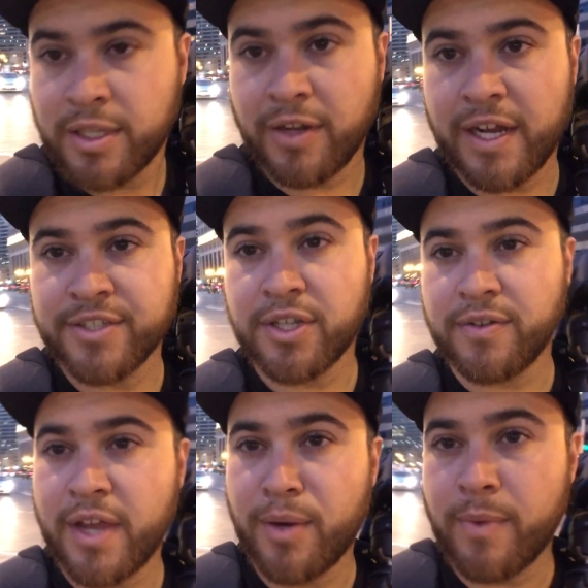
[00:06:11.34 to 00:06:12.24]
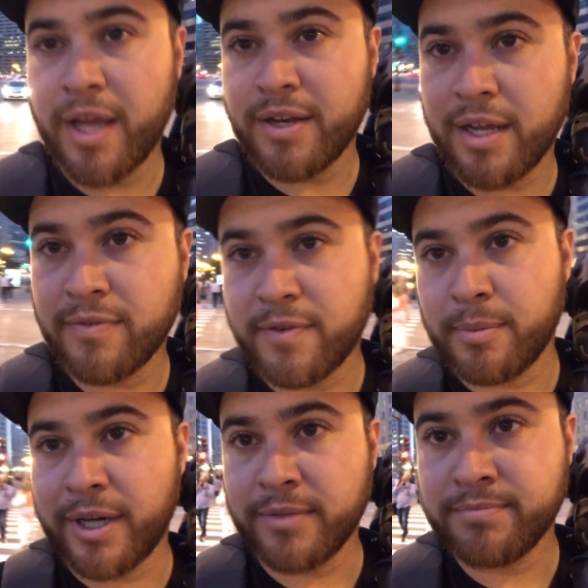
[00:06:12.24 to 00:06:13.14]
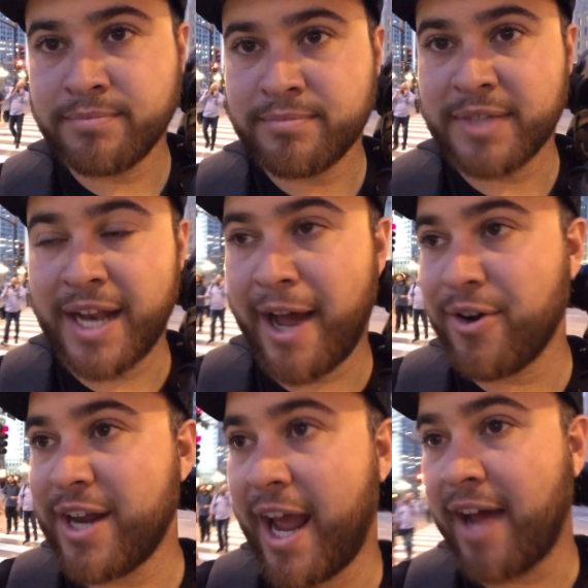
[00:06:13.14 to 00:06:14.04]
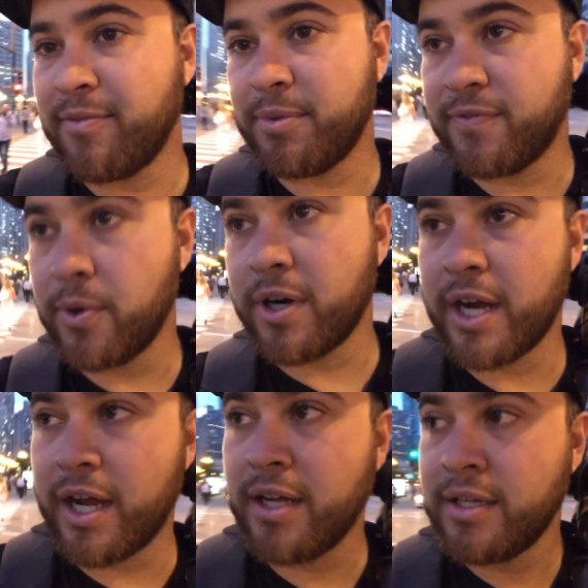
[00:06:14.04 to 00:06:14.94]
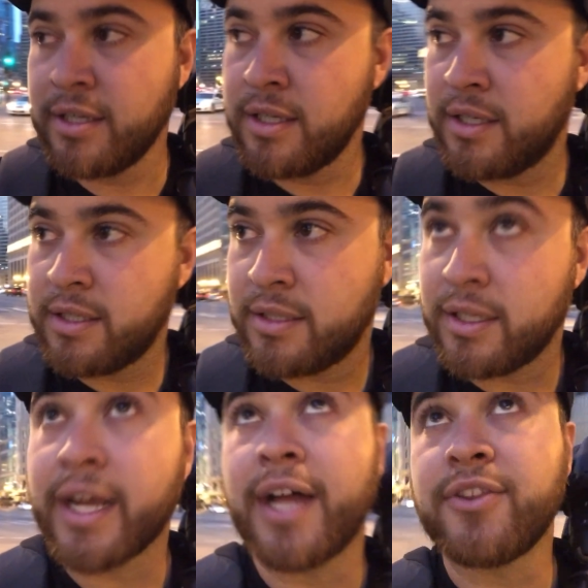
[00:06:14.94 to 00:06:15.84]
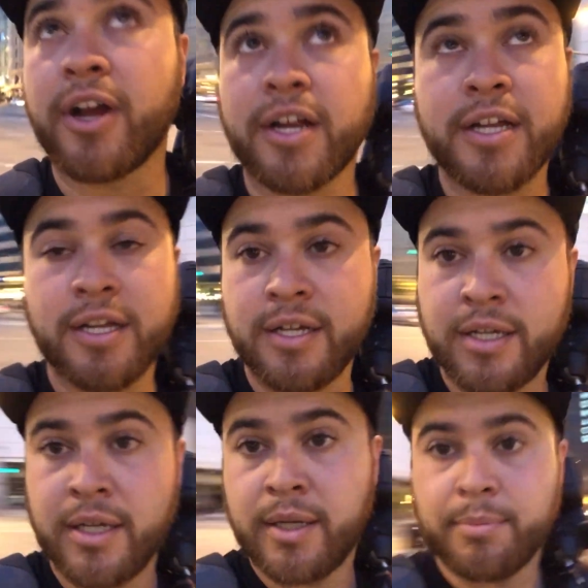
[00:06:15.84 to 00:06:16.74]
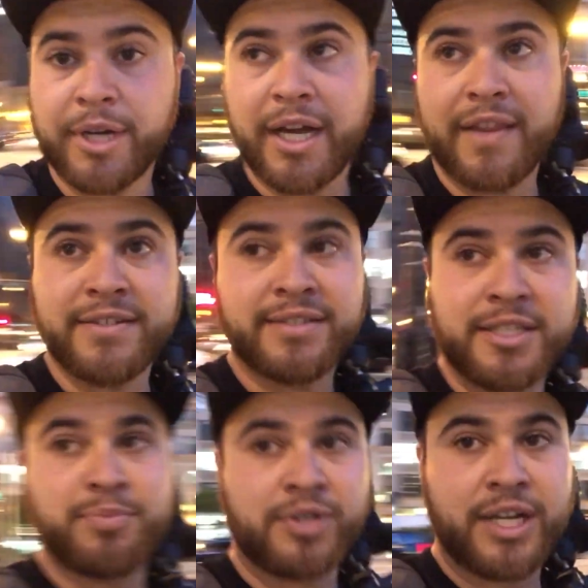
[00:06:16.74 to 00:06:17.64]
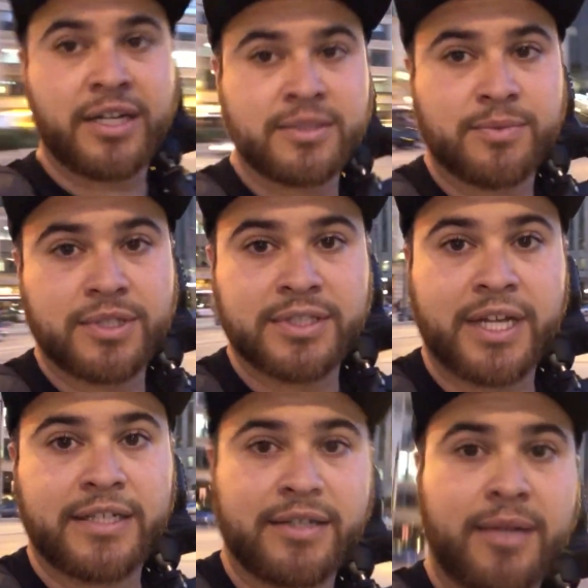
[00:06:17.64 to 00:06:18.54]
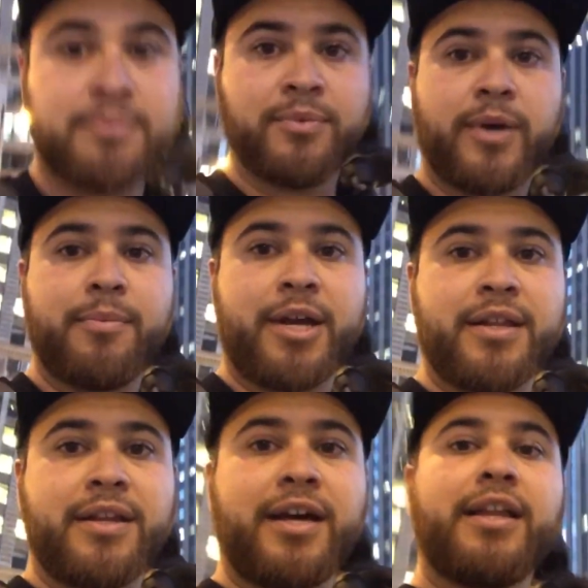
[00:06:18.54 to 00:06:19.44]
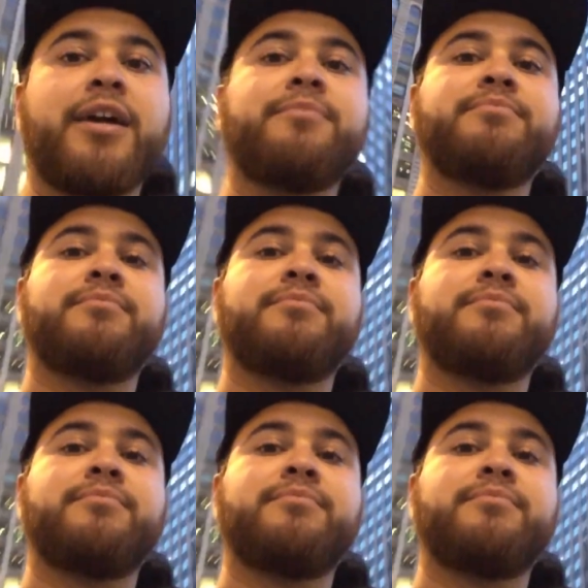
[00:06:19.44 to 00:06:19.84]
All right, so I ran around now for about an hour and a half before it got dark. But this city's pretty awesome when it's nighttime, way better than LA.